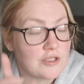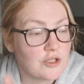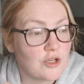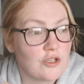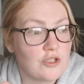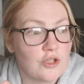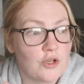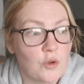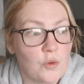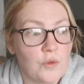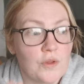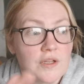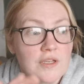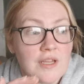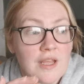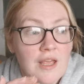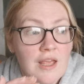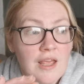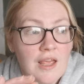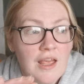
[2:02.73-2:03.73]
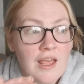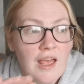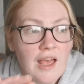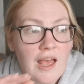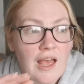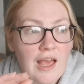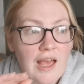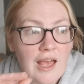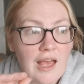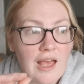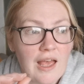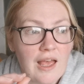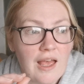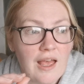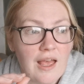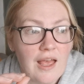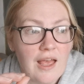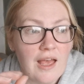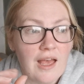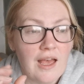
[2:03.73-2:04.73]
it's good to know that
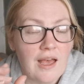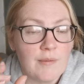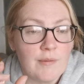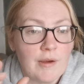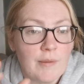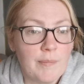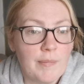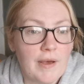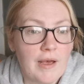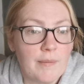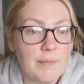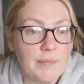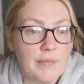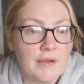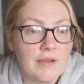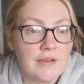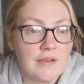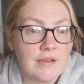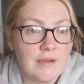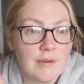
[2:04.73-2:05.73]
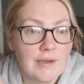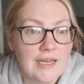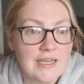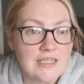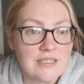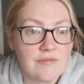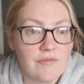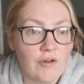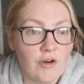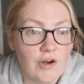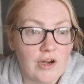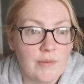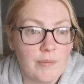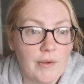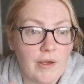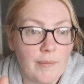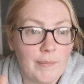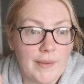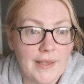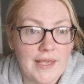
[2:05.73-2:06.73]
a BAP, a nice flurry
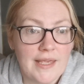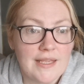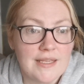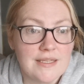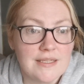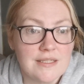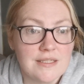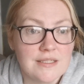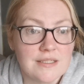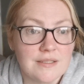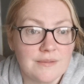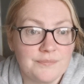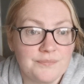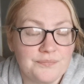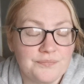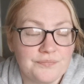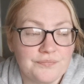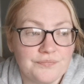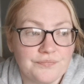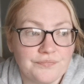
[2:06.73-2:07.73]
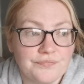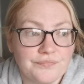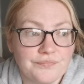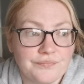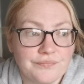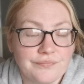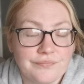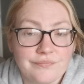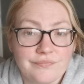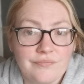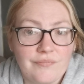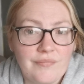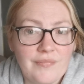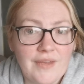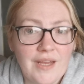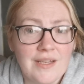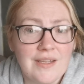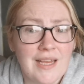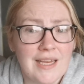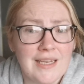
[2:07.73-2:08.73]
BAP, is
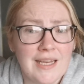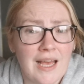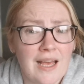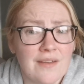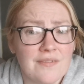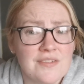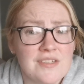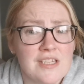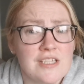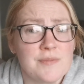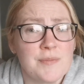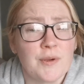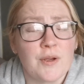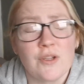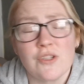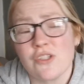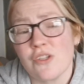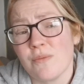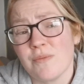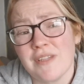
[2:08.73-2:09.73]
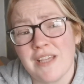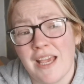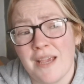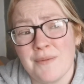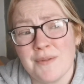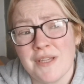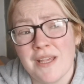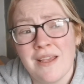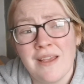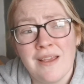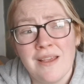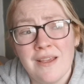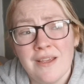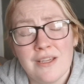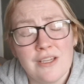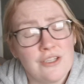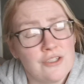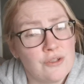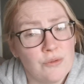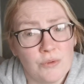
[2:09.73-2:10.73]
9.5 cents, because sometimes
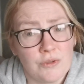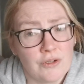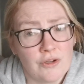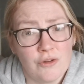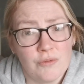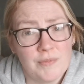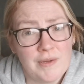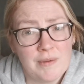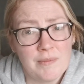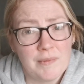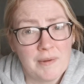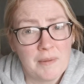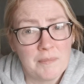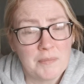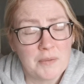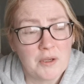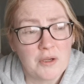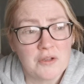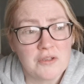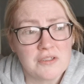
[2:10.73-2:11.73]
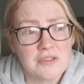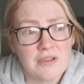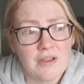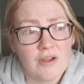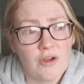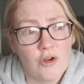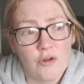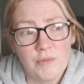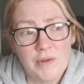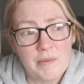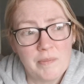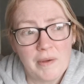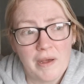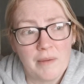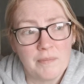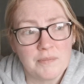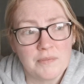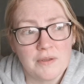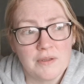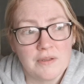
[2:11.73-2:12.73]
you don't want a homemade BAP because a homemade
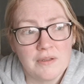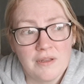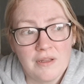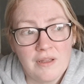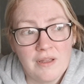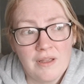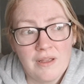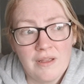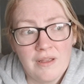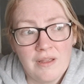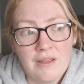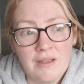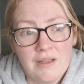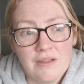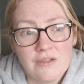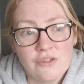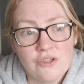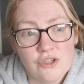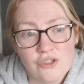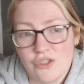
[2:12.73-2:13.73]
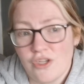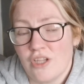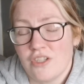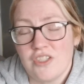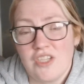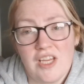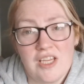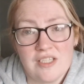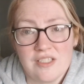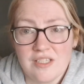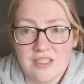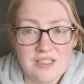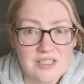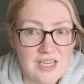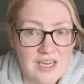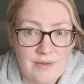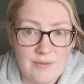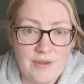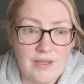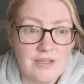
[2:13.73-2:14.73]
BAP does not taste the
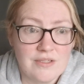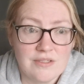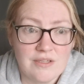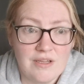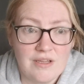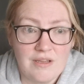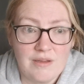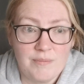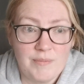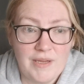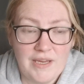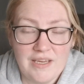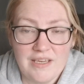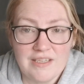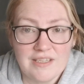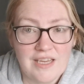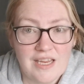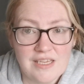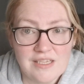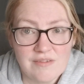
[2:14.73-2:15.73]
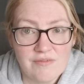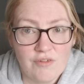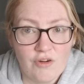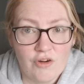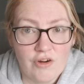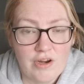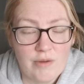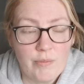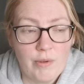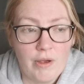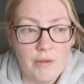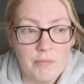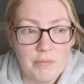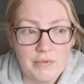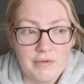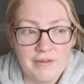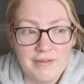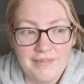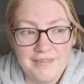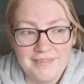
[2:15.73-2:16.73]
same as a big nice flurry BAP.